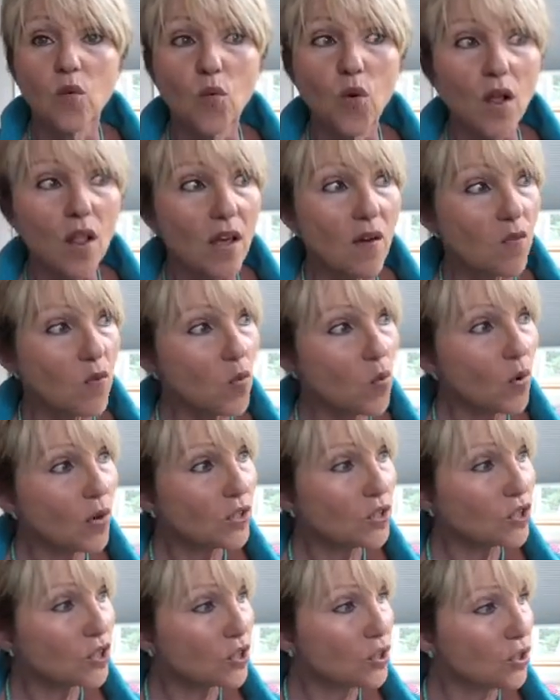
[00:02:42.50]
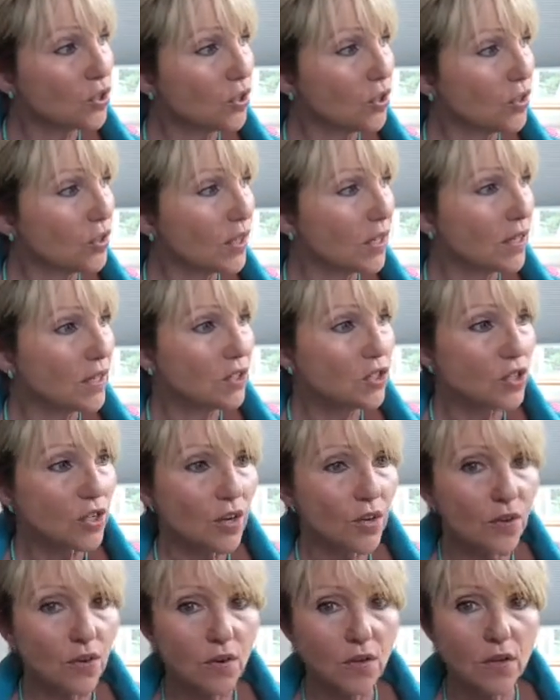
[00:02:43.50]
Well, everyone just looked at each
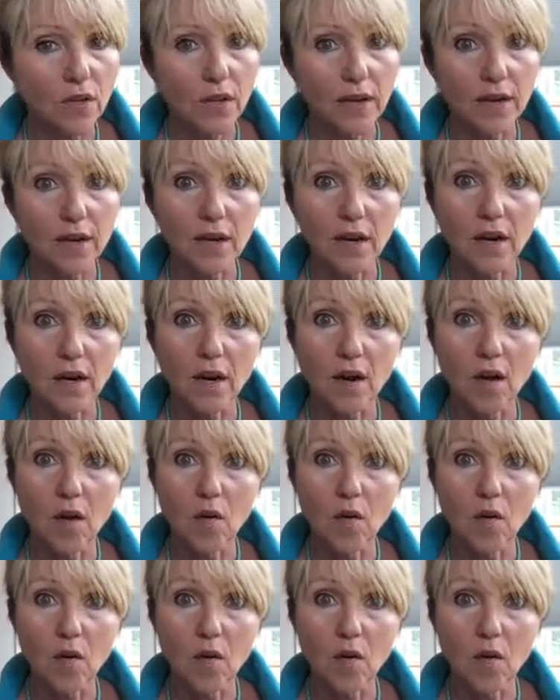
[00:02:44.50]
other like,